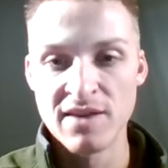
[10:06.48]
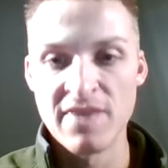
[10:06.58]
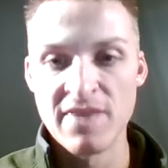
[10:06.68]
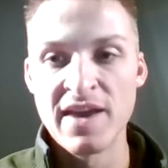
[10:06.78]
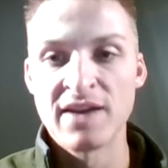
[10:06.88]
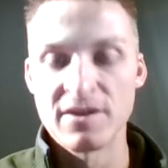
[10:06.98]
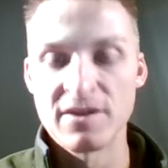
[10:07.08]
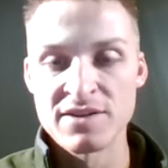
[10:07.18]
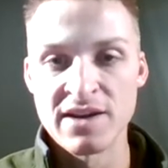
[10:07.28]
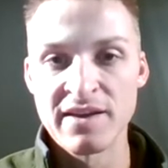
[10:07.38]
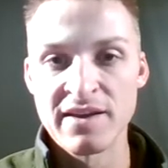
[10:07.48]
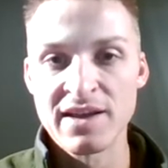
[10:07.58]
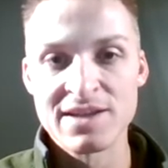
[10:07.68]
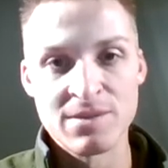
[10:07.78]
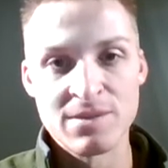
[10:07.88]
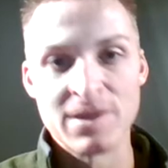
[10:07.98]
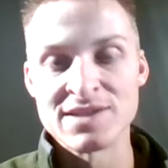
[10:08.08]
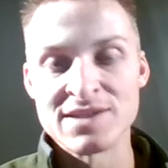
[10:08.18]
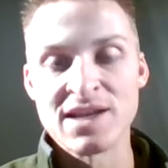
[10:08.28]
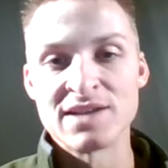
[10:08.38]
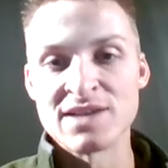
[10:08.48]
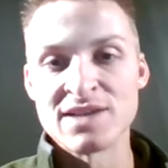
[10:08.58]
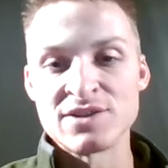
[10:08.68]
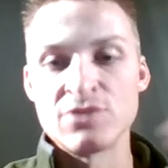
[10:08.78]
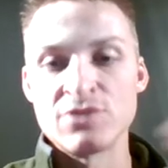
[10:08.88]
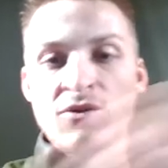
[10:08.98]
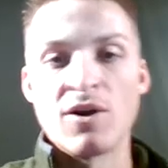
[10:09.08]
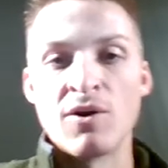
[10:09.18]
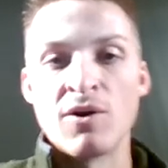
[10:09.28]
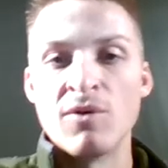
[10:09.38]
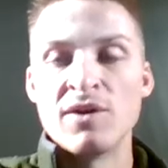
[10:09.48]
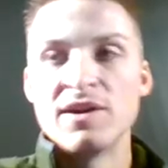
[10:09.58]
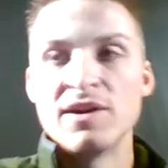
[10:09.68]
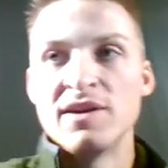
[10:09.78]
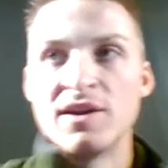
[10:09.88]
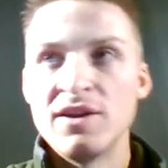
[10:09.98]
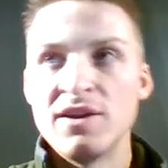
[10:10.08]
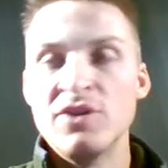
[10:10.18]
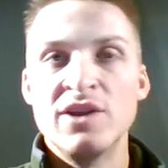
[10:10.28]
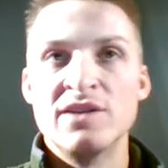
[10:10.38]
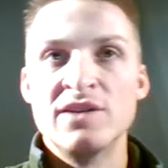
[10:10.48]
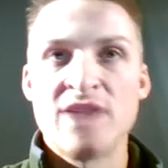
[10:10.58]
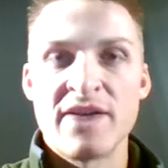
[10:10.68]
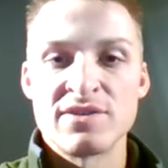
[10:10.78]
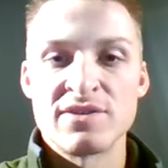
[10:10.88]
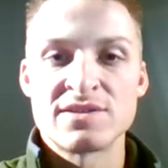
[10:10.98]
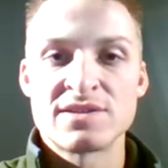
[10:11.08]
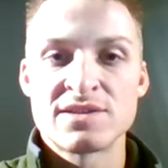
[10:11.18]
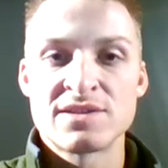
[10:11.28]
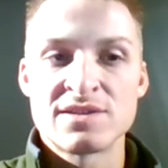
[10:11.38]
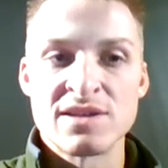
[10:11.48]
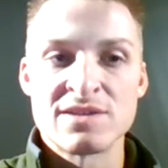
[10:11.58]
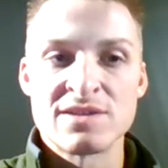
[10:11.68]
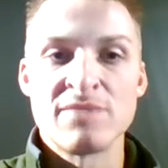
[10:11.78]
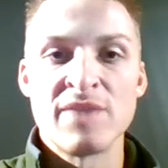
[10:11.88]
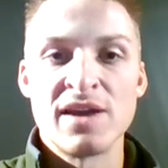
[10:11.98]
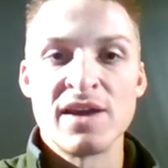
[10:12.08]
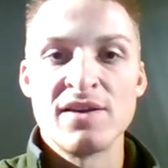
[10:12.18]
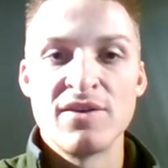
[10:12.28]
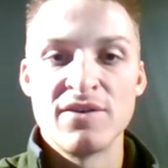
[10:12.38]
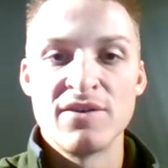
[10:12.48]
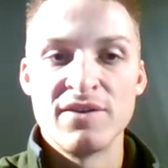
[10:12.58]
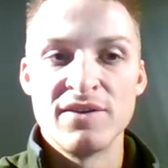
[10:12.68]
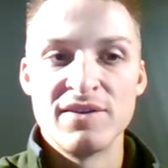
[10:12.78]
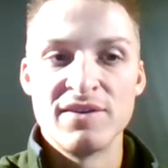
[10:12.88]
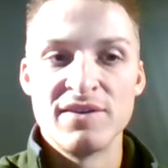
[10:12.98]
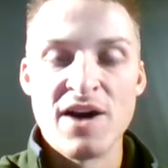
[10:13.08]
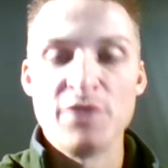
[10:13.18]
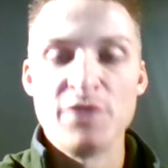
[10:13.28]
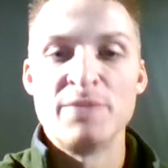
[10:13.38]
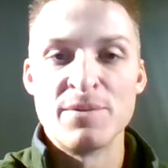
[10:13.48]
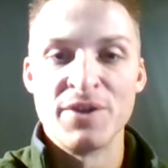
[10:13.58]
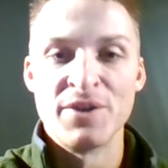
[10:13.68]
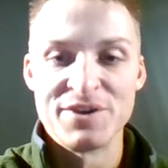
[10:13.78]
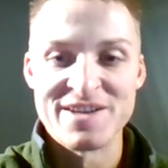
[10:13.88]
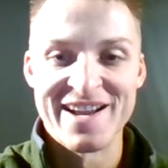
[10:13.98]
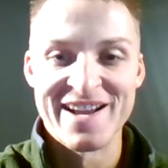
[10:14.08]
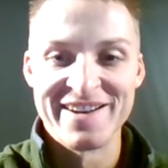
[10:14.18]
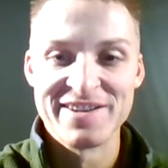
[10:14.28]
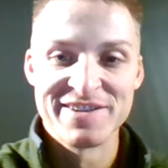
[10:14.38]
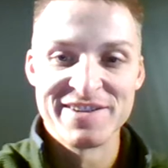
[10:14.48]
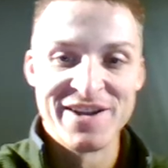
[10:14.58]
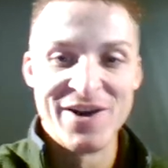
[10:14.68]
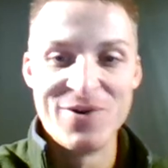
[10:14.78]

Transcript: And they can understand. I think that's the biggest thing is as you grow, you need to have a system that other people understand, than